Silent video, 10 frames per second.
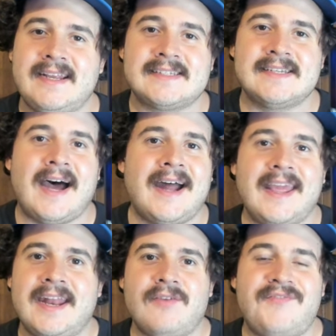He's not
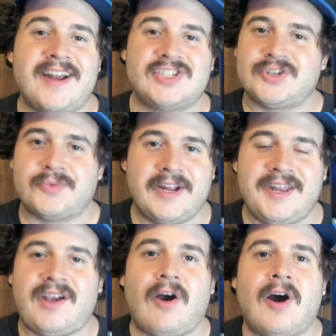in a
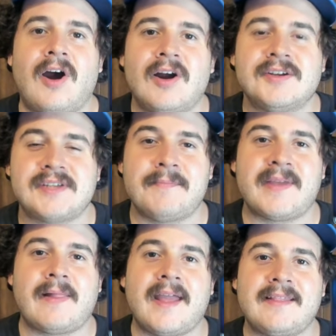Venturini car or
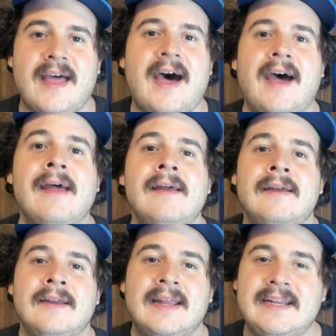something like that.
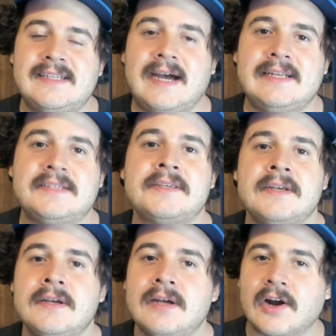He does
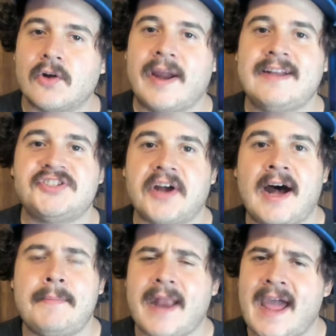a great
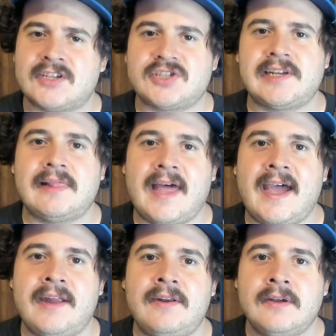job and actually
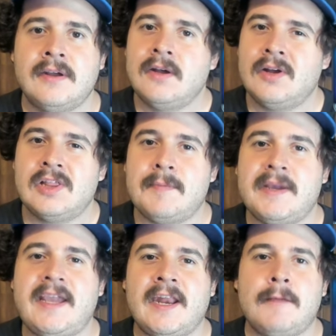led the
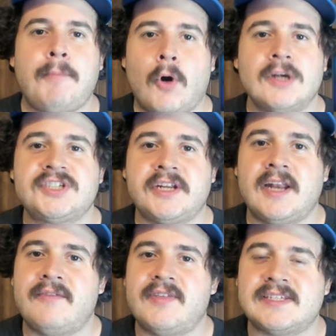beginning portion
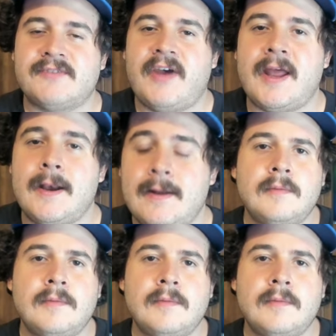of this event.